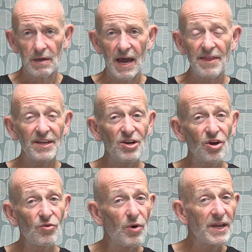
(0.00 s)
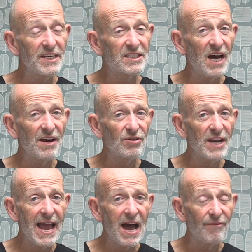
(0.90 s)
And look what he's done
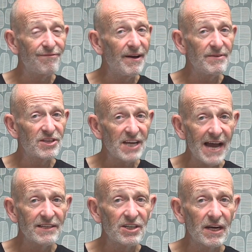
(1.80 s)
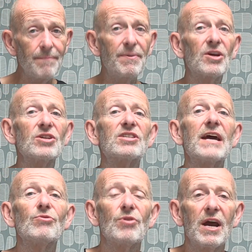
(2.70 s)
now, fantastically, because
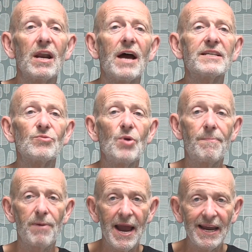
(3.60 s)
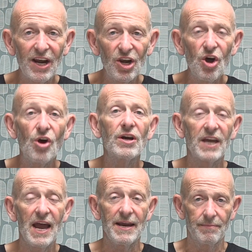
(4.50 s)
they realised we're playing a long
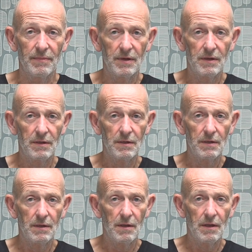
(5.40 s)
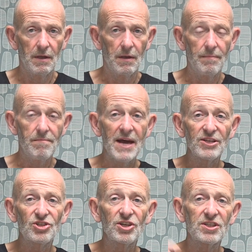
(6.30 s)
game.
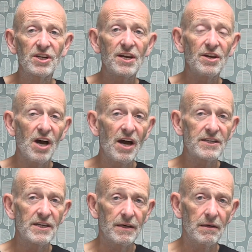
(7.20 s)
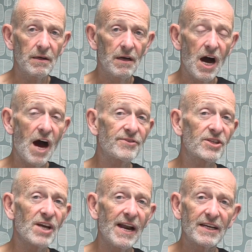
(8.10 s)
Manchester United, after
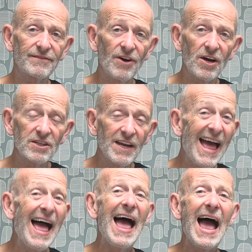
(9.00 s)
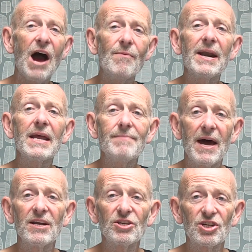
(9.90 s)
Sir Alex Ferguson, how many
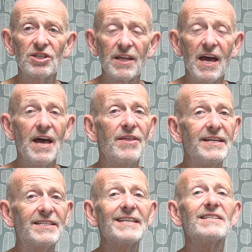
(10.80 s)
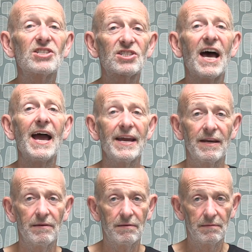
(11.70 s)
managers, they didn't stay.
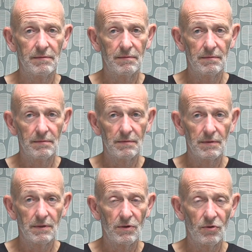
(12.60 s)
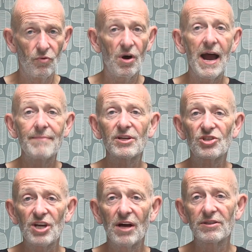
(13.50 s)
What happened at
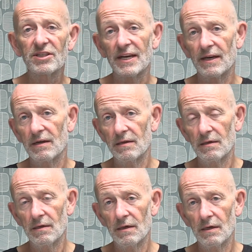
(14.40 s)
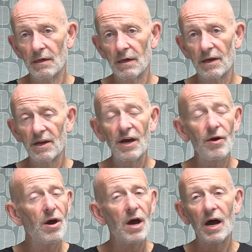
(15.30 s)
Chelsea?
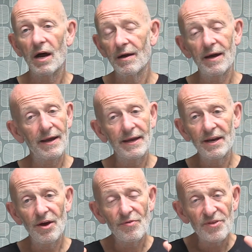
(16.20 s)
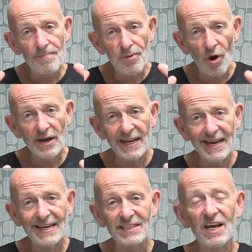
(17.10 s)
You know, the point
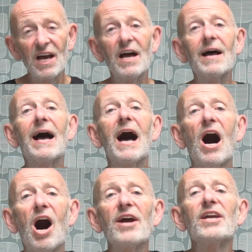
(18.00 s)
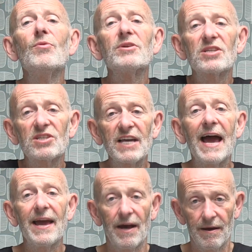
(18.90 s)
is, are you a
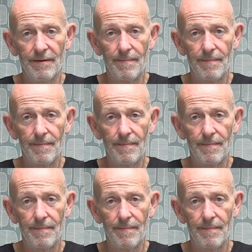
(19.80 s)
stayer